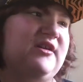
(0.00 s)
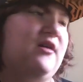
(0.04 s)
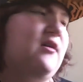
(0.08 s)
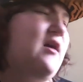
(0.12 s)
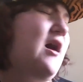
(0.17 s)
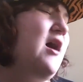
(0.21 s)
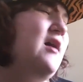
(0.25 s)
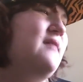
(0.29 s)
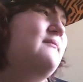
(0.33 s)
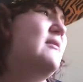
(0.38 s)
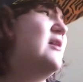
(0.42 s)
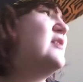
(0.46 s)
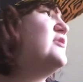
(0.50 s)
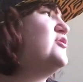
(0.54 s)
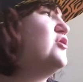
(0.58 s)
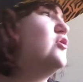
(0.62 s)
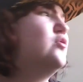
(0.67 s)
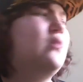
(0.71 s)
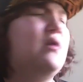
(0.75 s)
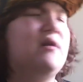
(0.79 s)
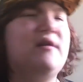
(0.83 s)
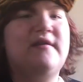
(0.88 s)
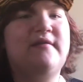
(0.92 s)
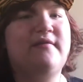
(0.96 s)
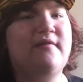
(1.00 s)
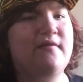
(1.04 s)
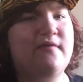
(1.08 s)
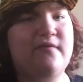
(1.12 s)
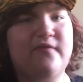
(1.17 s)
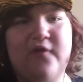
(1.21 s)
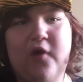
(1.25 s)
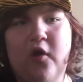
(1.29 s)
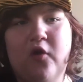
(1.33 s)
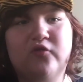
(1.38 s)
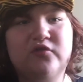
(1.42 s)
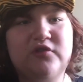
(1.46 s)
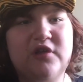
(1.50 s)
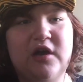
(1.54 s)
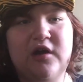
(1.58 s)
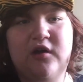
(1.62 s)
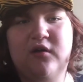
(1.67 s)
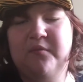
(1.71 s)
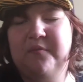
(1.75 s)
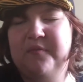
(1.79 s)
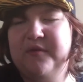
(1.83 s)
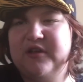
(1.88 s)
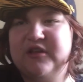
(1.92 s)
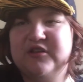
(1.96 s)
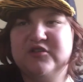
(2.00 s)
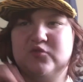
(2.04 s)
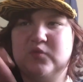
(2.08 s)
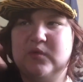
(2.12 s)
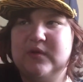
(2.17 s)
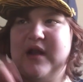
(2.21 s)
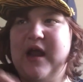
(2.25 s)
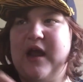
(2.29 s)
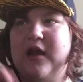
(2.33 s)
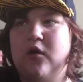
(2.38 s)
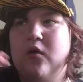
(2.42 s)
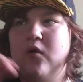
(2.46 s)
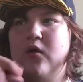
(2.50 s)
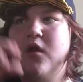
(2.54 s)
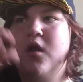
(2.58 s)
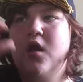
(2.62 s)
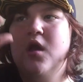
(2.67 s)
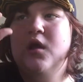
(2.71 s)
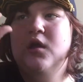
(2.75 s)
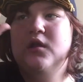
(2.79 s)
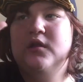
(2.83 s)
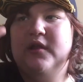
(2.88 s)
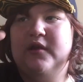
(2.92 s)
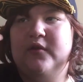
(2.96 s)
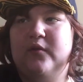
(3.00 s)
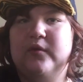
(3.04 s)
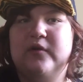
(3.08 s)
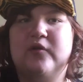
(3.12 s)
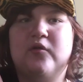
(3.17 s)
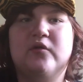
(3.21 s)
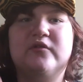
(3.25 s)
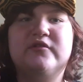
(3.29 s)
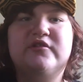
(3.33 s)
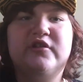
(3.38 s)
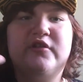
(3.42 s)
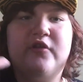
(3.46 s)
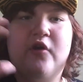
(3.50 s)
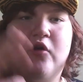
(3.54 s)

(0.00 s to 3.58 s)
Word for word: I'll, I might do one in the hotel because we're not going, like we're going to the